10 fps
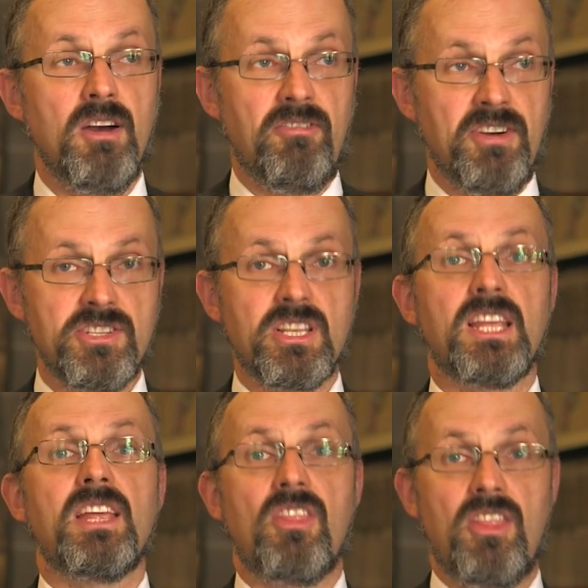
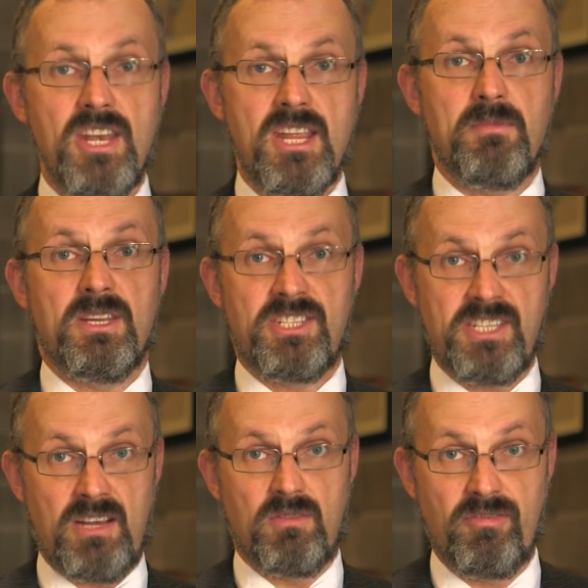Firstly, the name
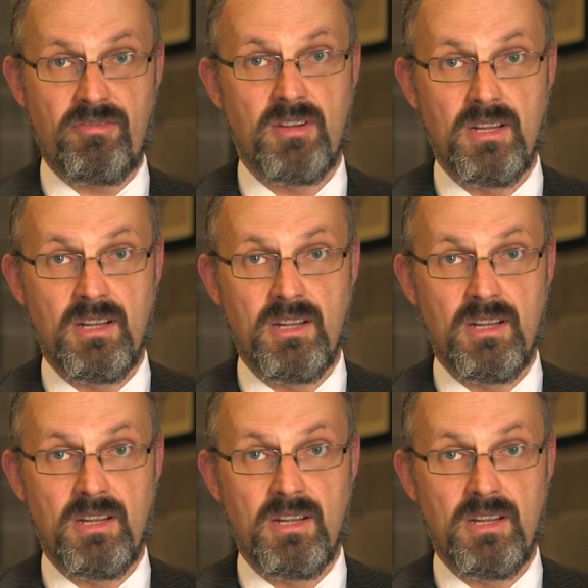itself.